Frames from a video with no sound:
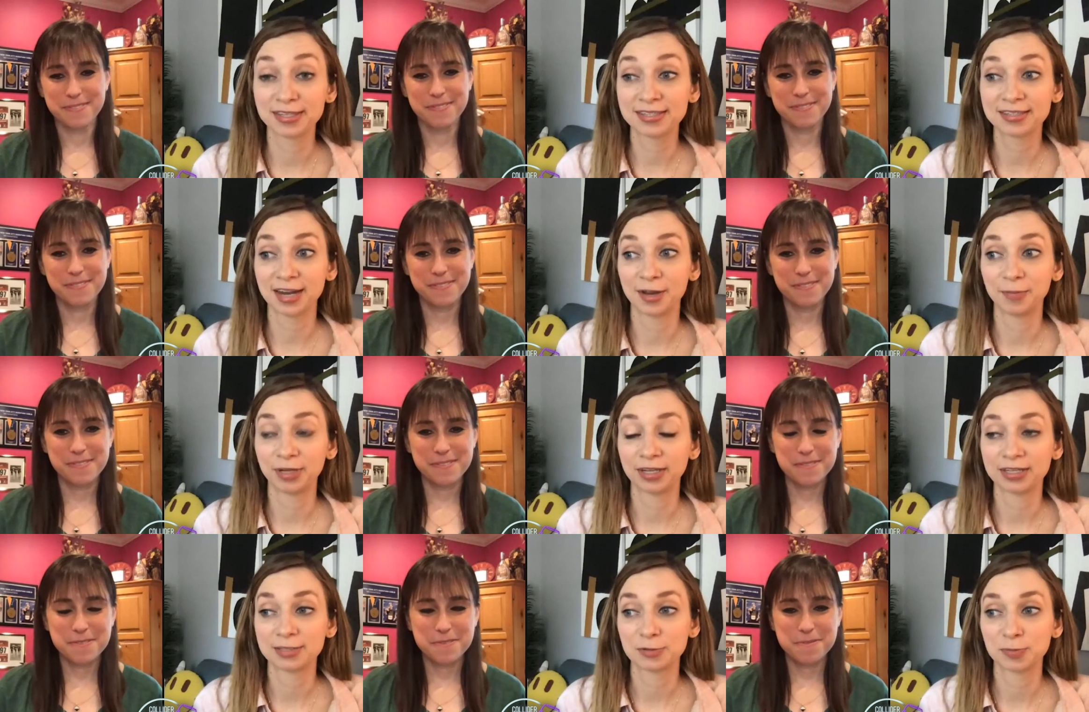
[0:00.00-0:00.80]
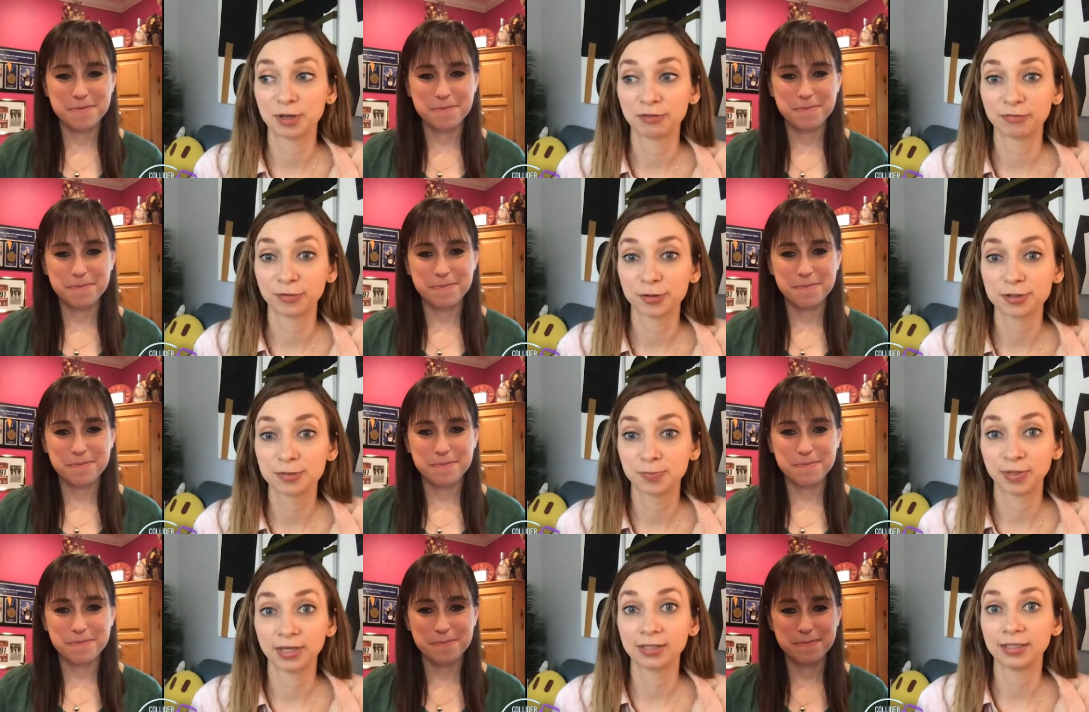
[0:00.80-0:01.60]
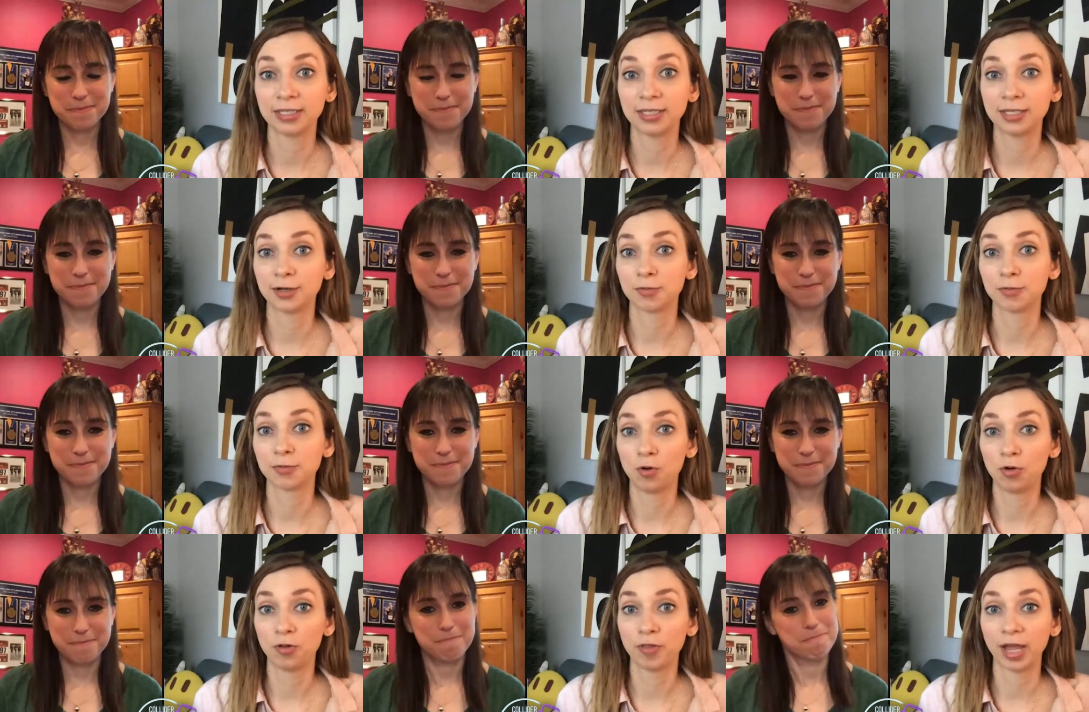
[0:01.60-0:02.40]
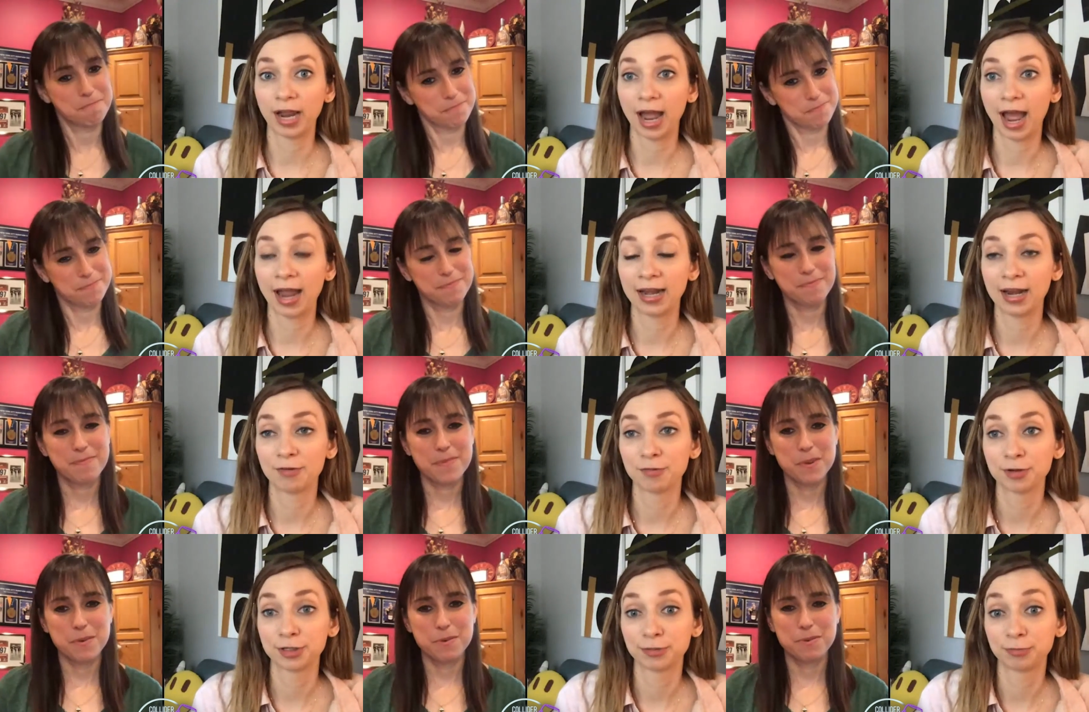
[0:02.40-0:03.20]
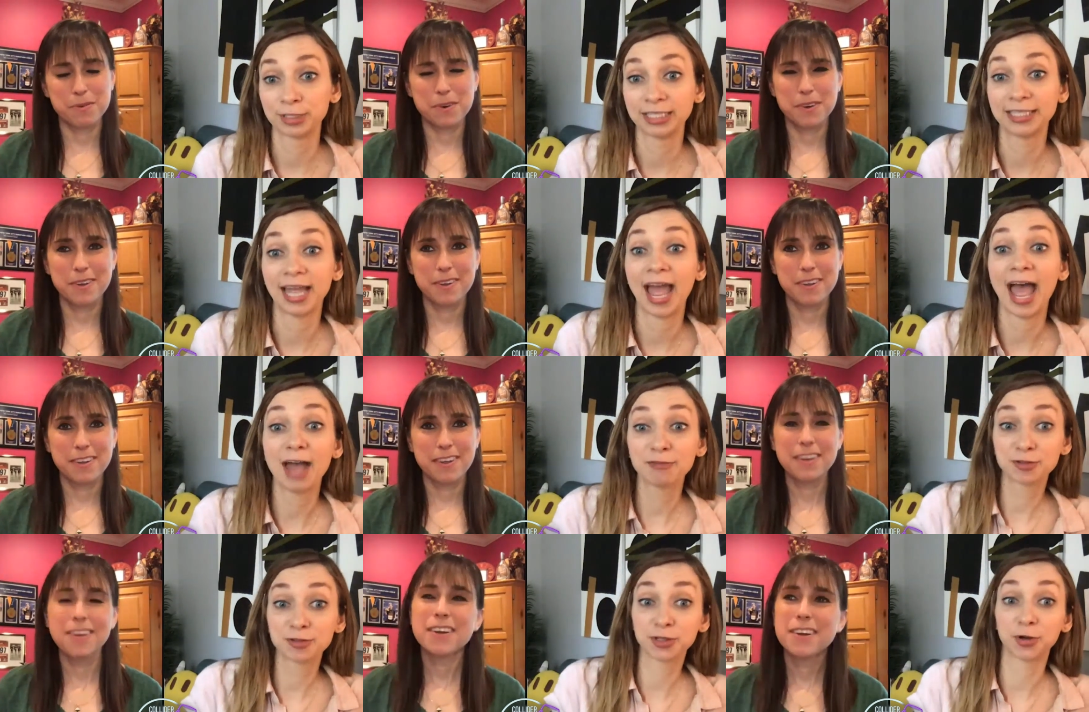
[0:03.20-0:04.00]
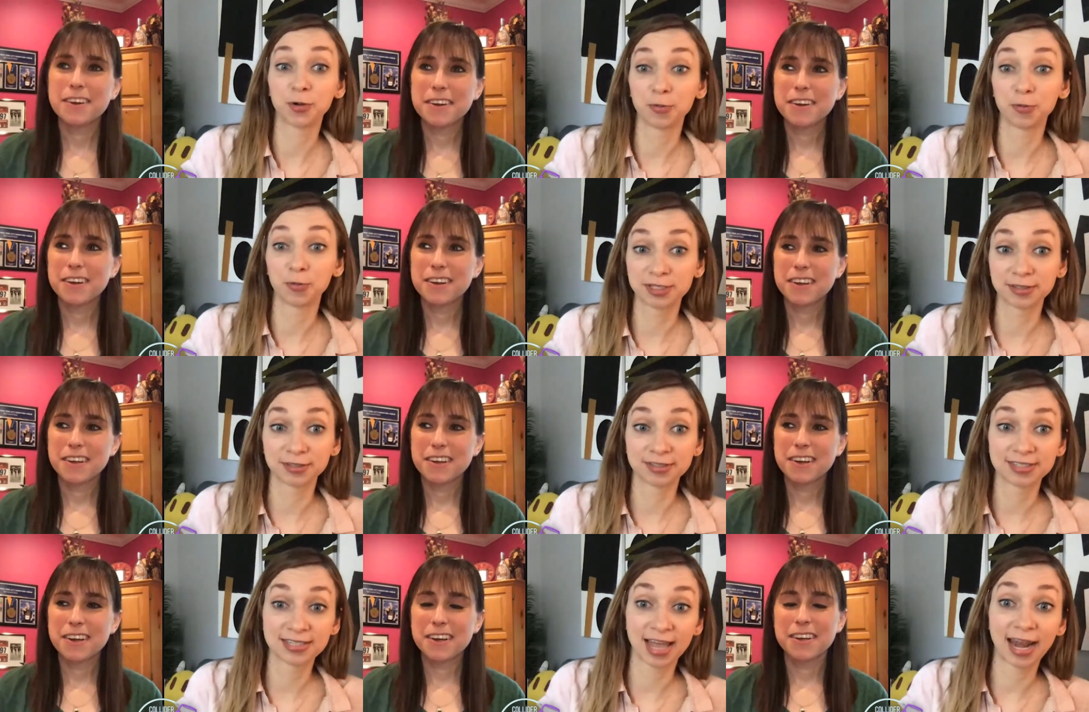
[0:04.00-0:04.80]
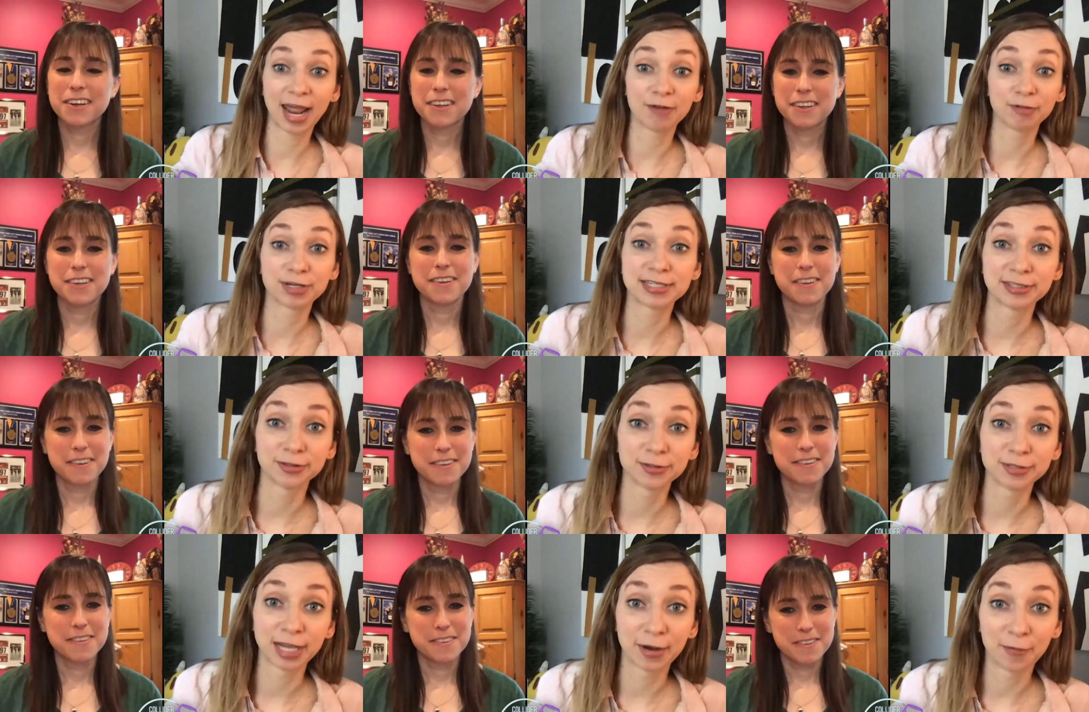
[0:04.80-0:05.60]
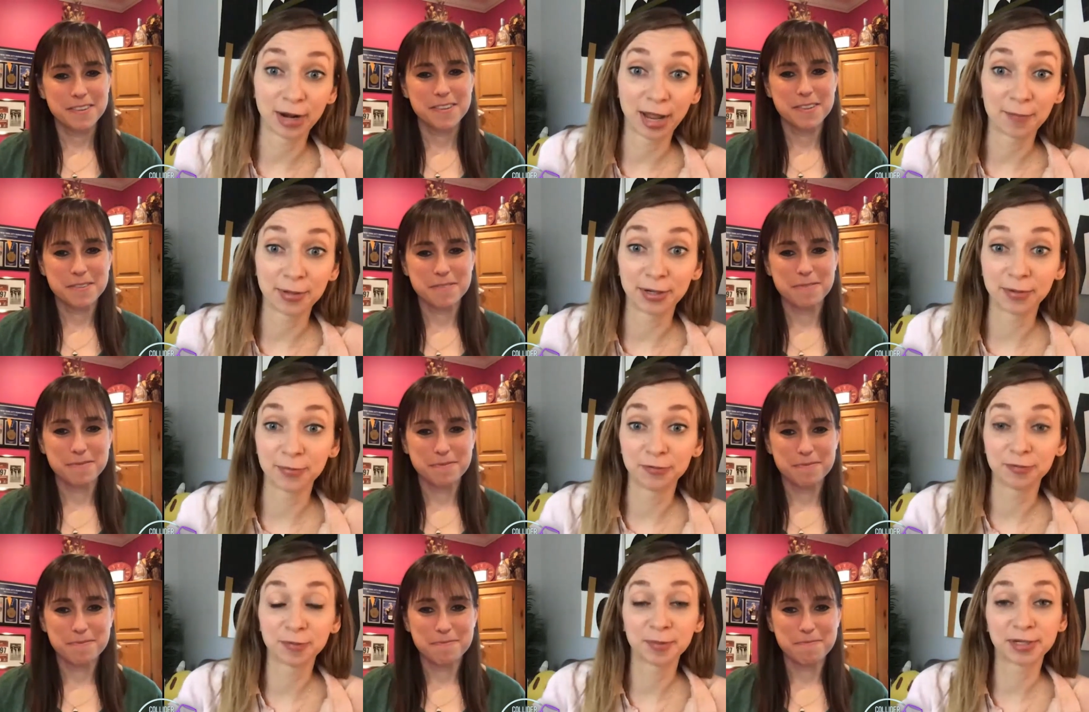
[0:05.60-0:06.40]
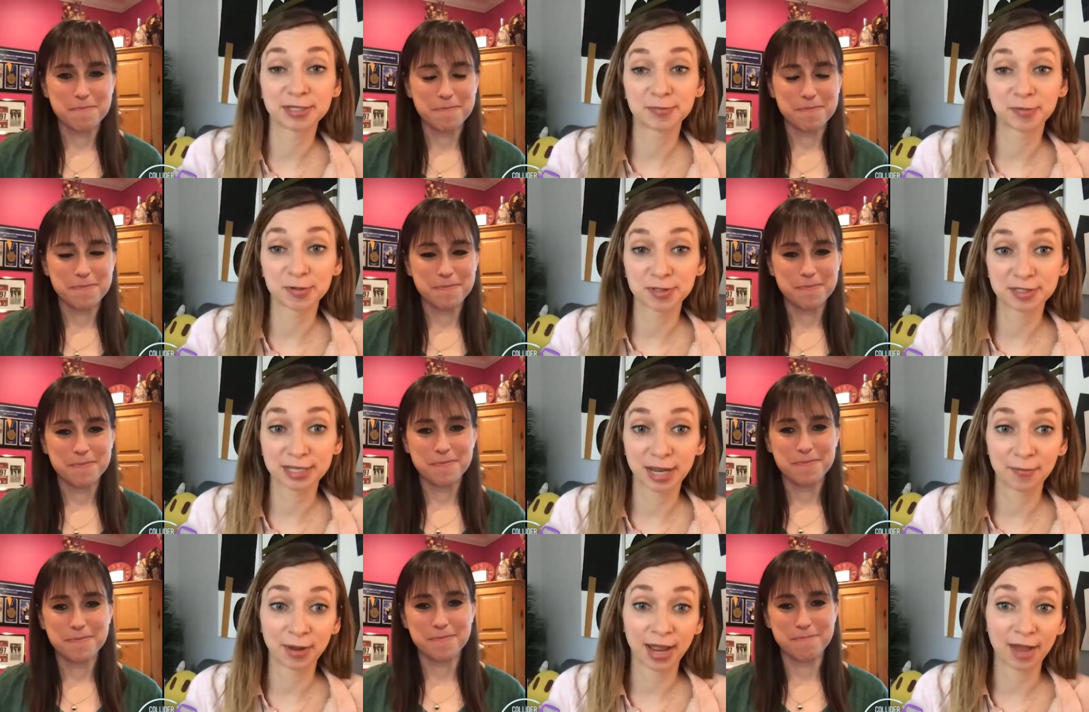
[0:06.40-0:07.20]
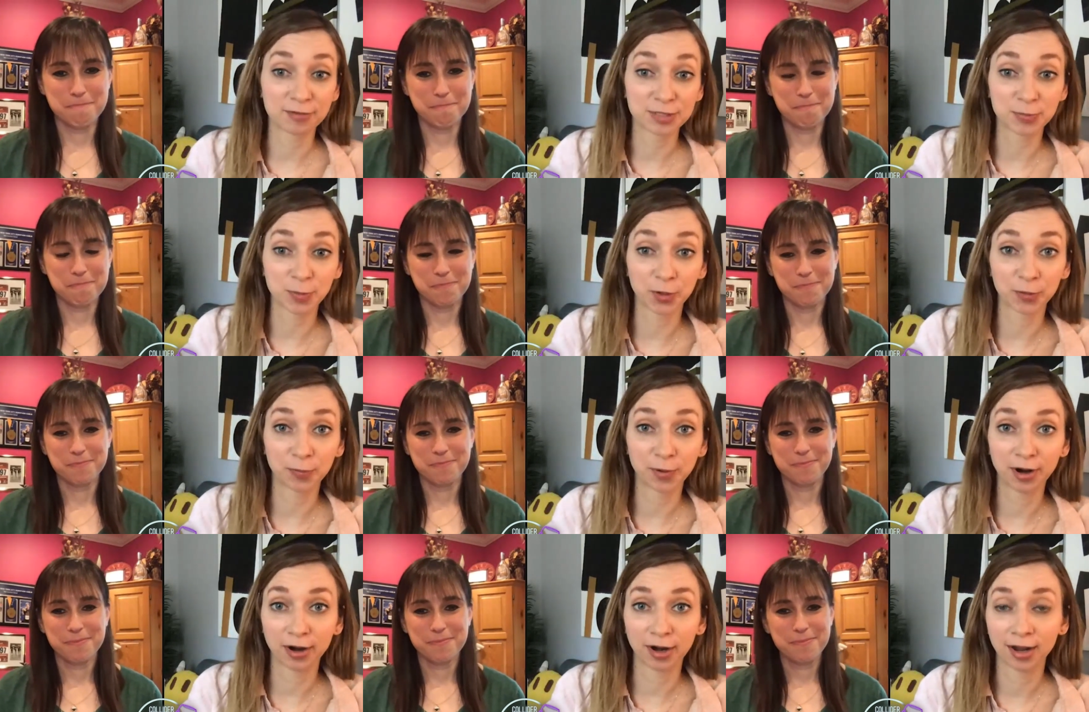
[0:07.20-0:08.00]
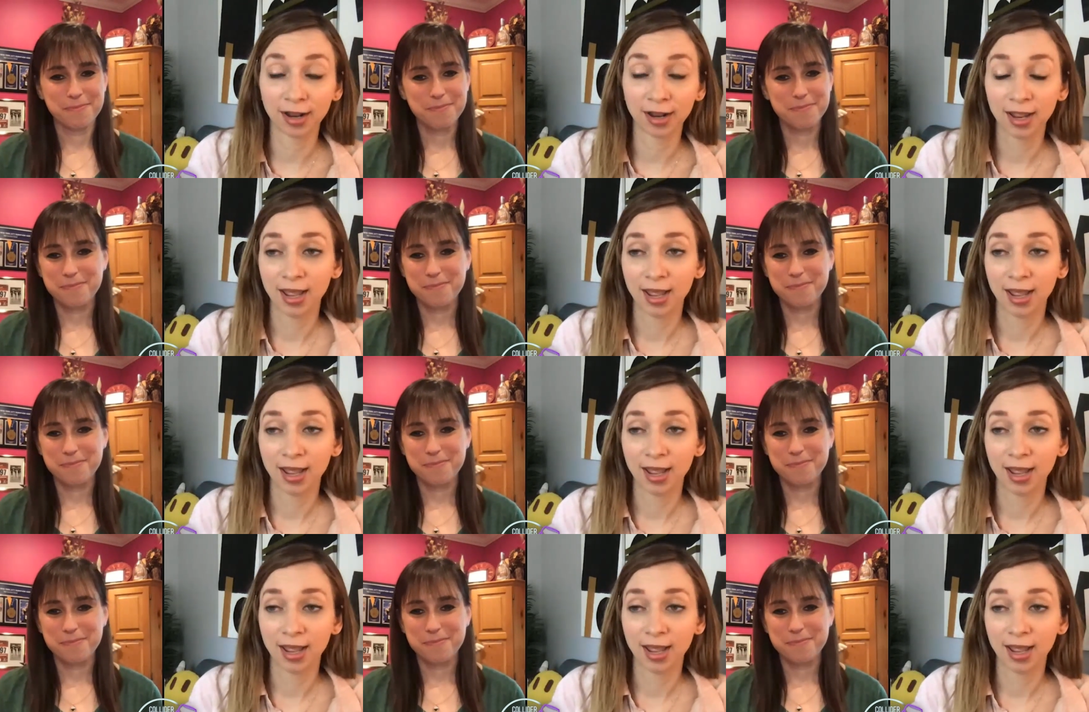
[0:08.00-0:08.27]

Speaker 1: this time because it was my first big leading role. Like, I never really have to go to set every single day when I'm in a movie because most of the time I have a smaller part.